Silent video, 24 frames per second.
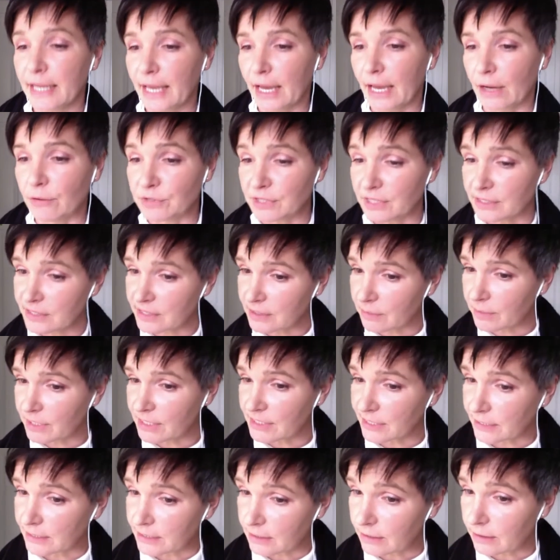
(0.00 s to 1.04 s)
Day in the
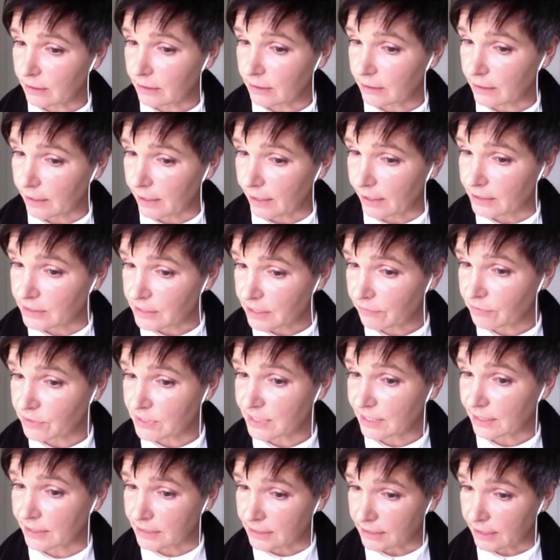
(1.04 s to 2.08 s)
life is good.
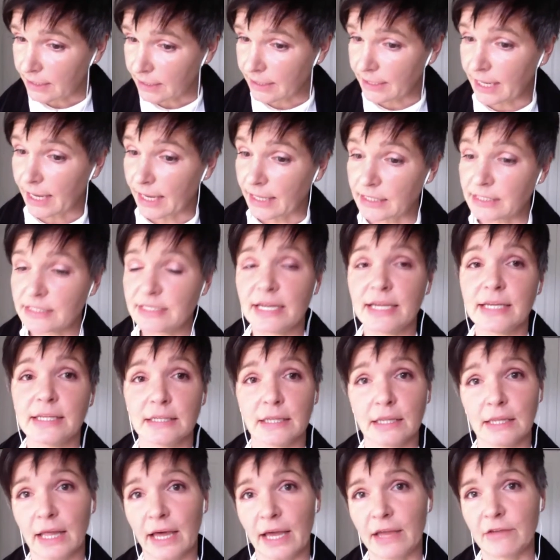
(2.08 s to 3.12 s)
But what
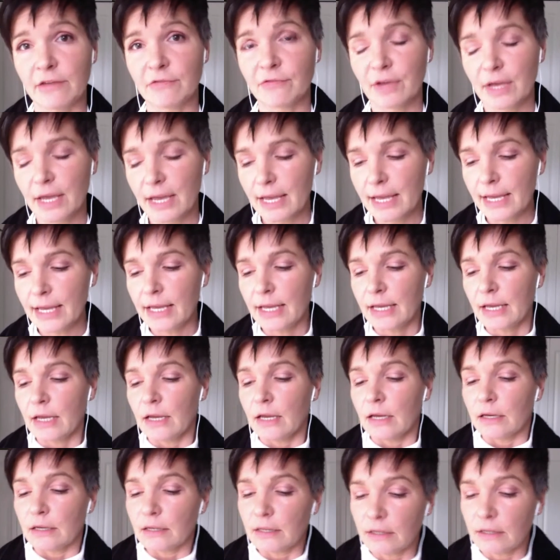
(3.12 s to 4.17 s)
happens is that people
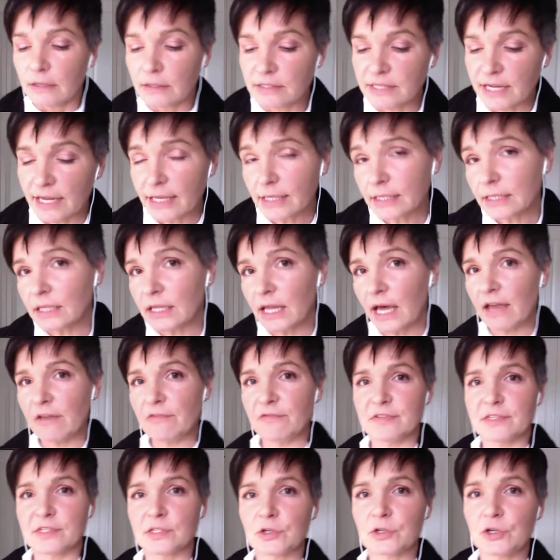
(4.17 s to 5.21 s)
kind of um,
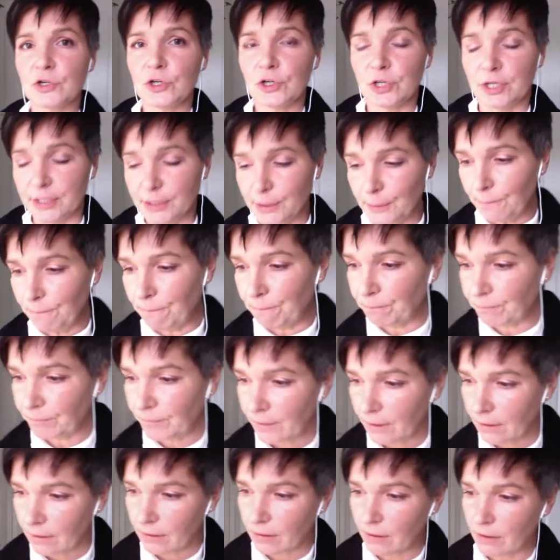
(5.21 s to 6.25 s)
append it
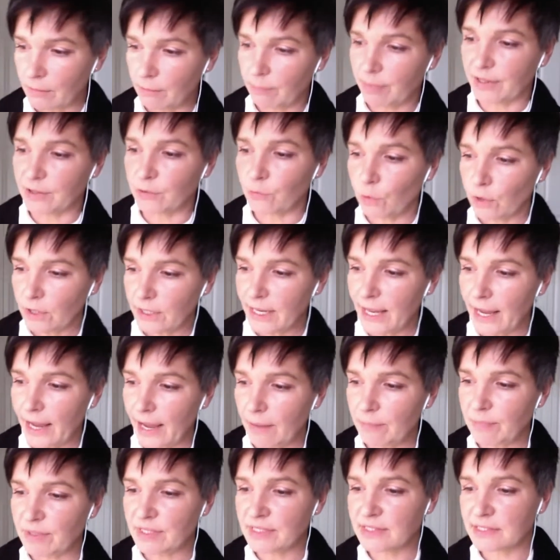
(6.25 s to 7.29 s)
because they've been telling the
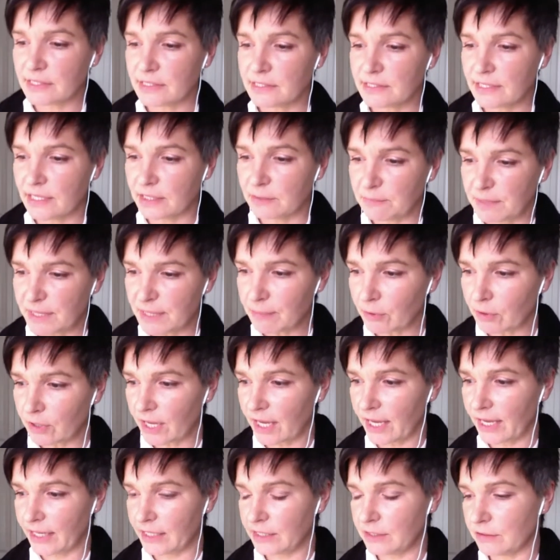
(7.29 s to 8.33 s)
story the
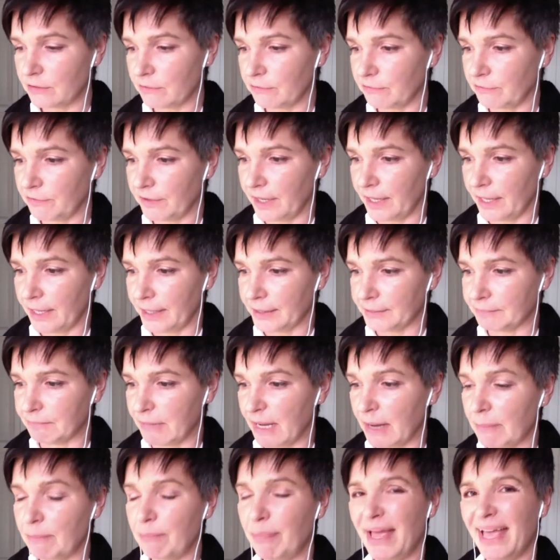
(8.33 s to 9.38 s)
you know the same
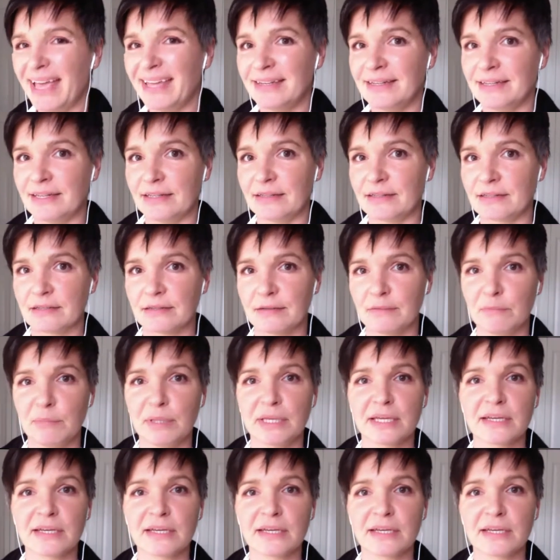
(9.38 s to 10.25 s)
way throughout,